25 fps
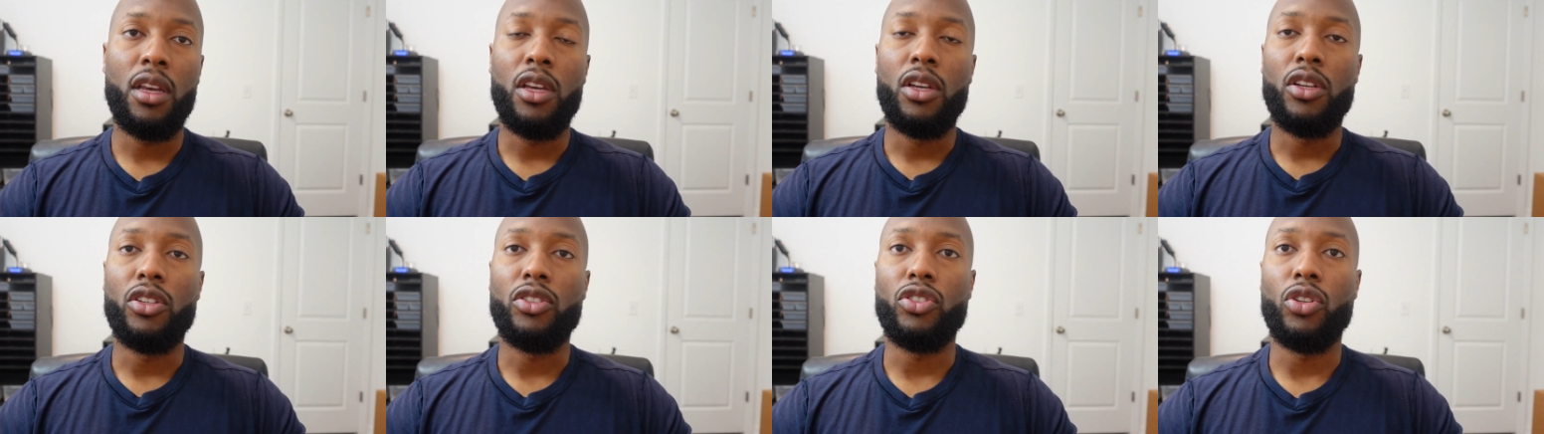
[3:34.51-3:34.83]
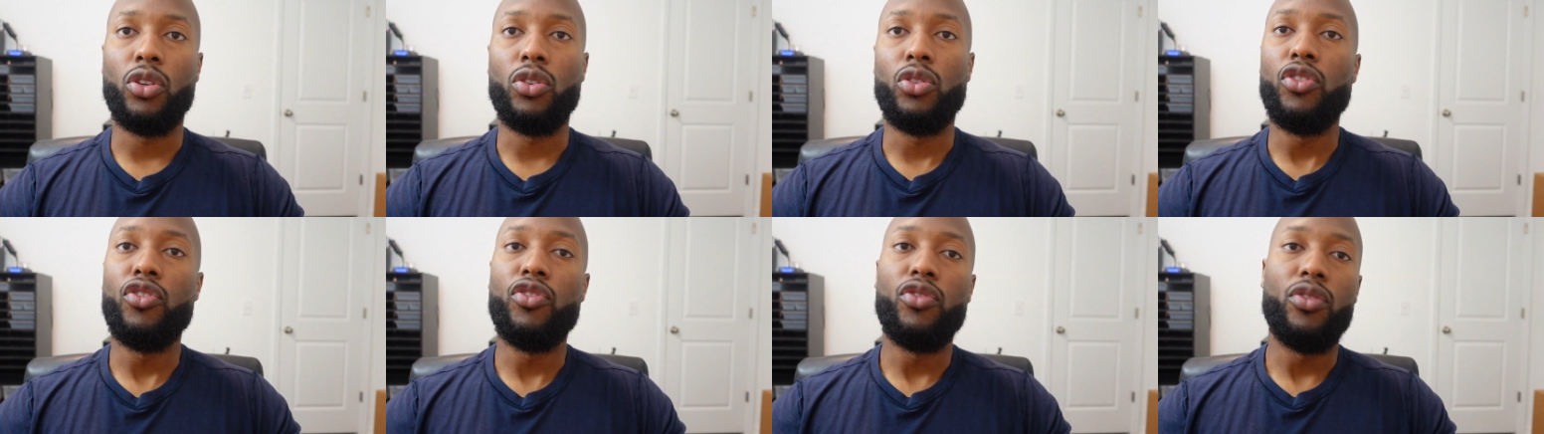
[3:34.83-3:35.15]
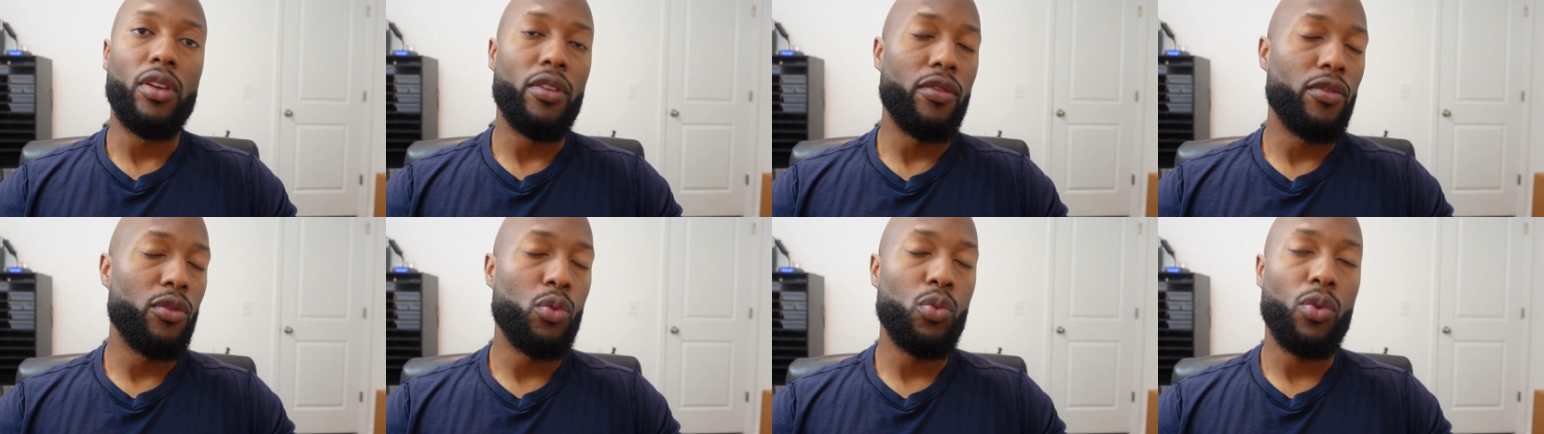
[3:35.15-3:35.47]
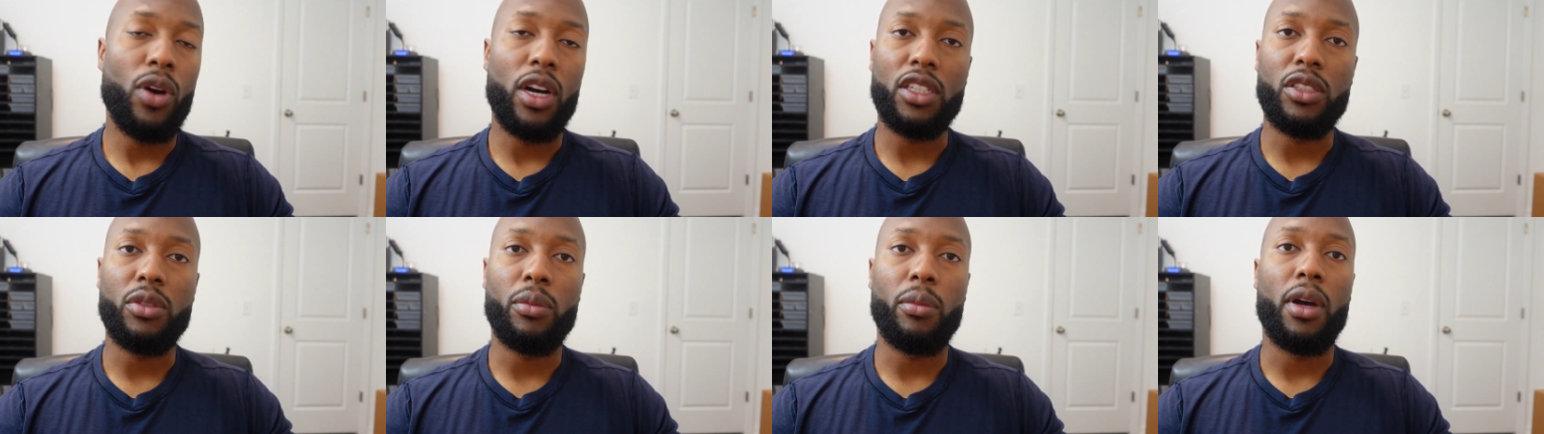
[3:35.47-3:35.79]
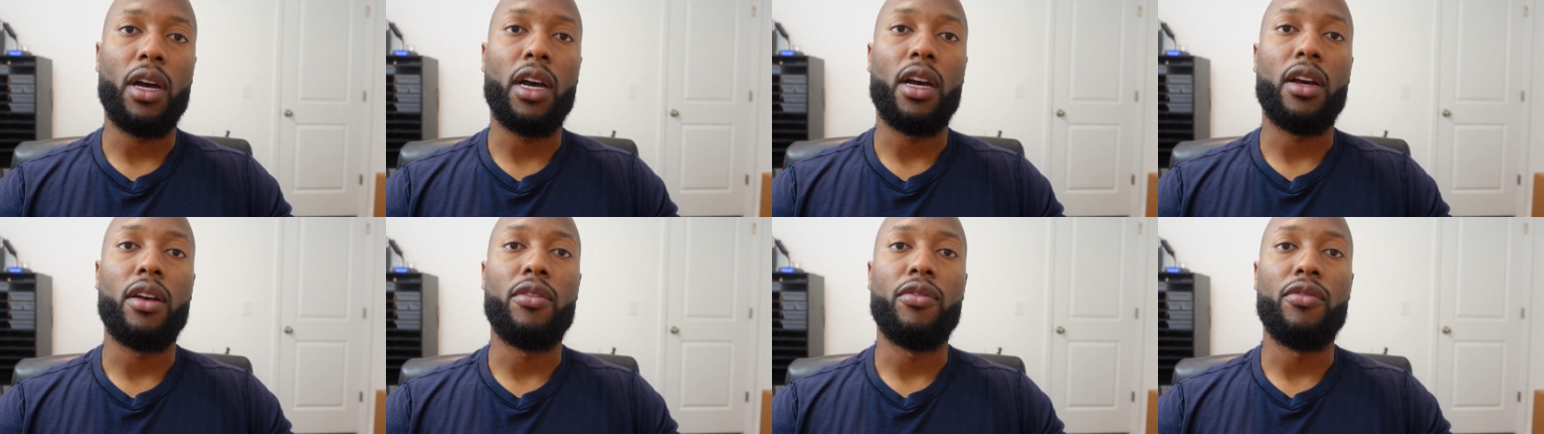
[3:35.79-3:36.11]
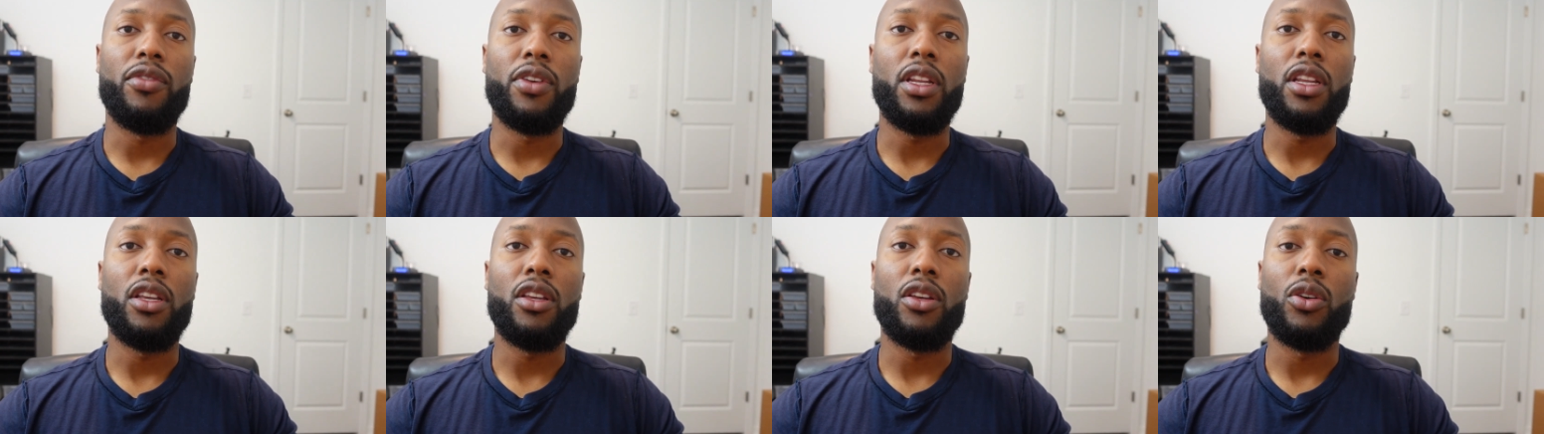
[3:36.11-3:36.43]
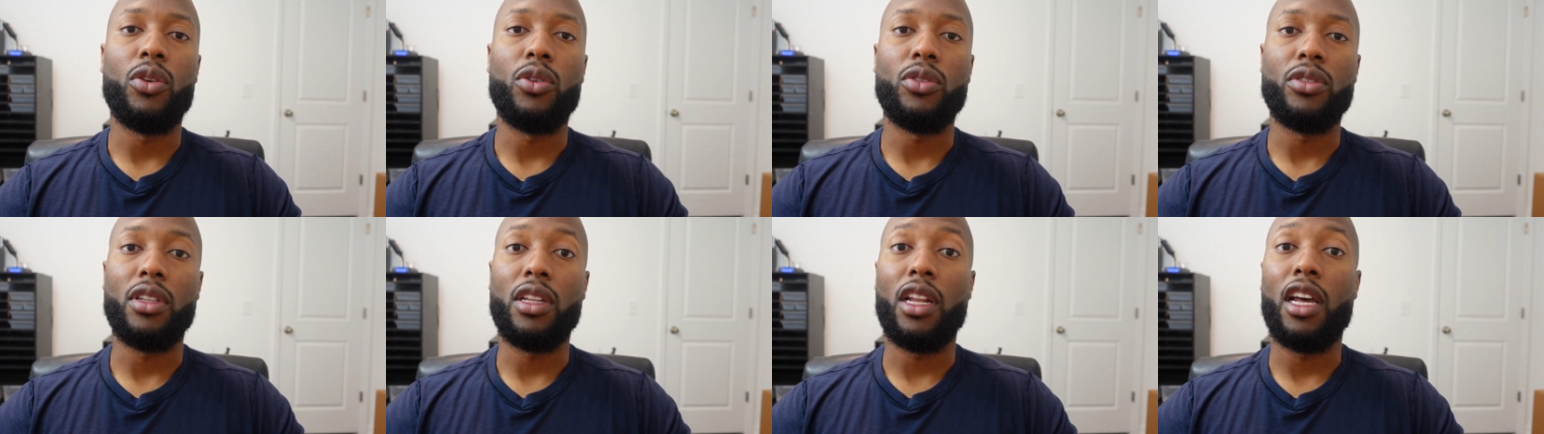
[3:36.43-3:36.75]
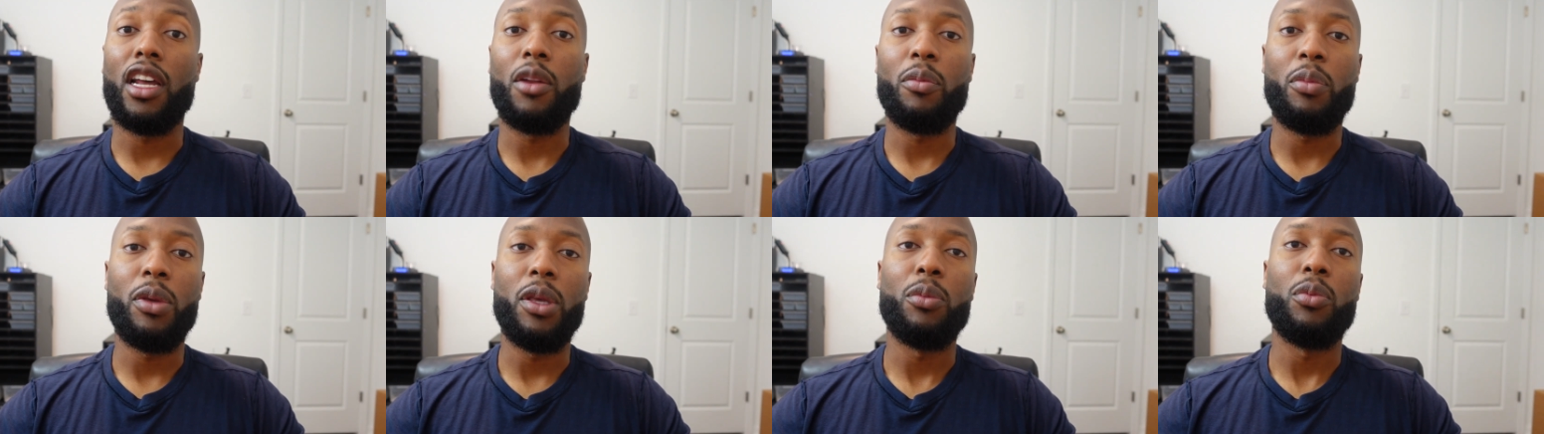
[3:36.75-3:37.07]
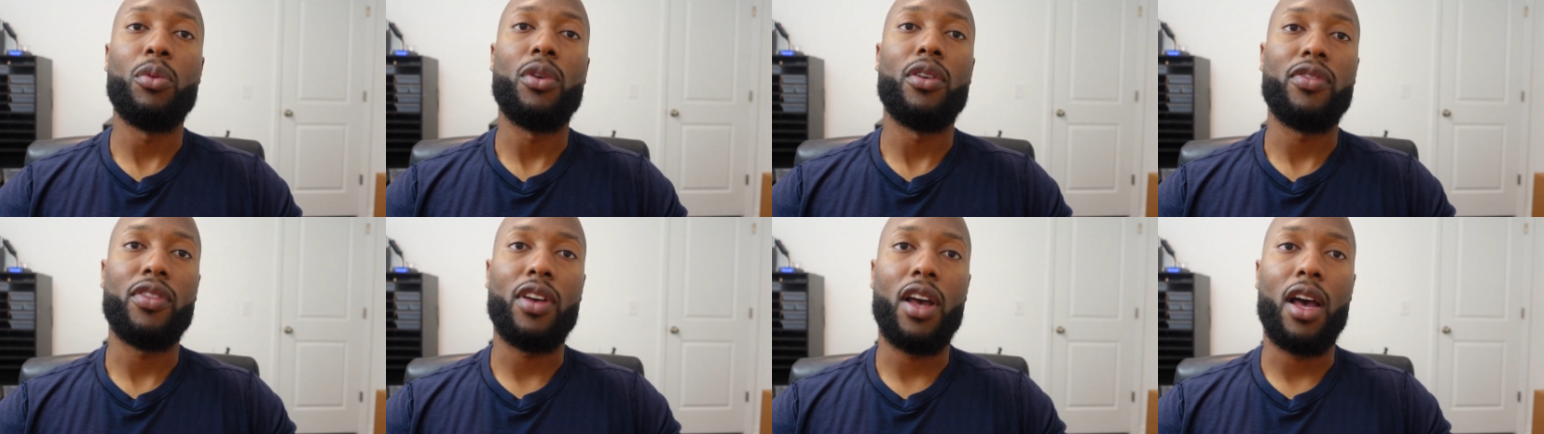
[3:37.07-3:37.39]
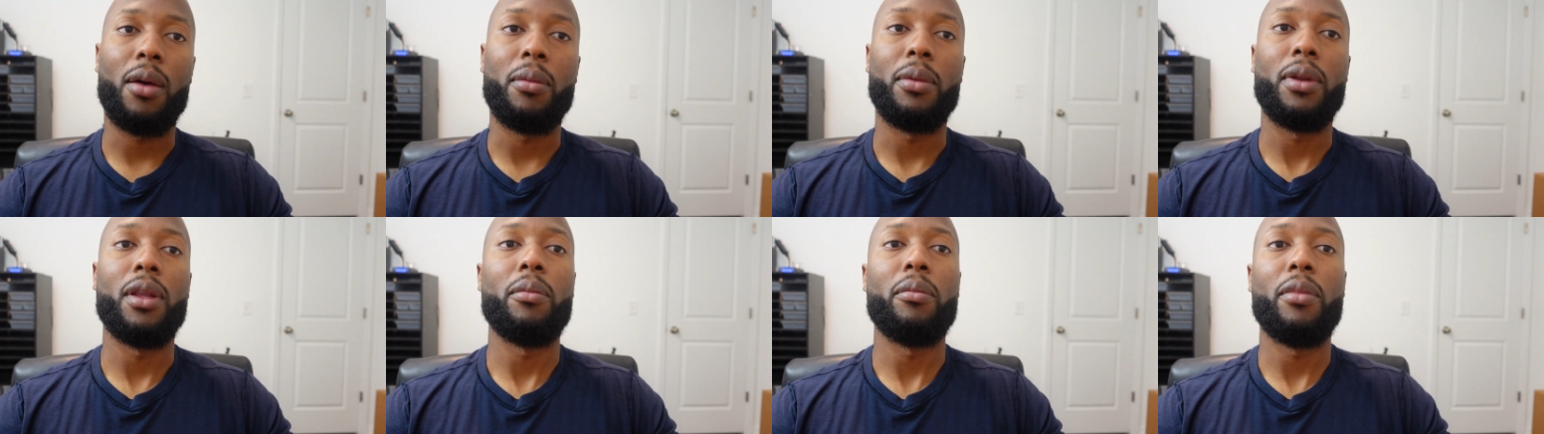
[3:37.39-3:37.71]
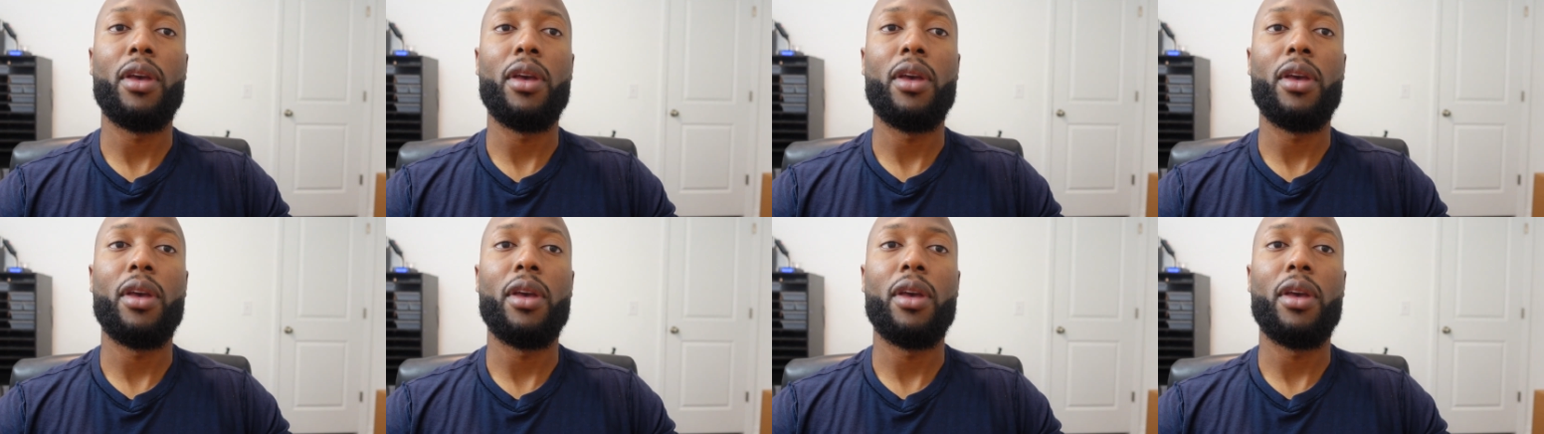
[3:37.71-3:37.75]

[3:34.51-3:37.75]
So if you watch my videos, a lot of people have commented,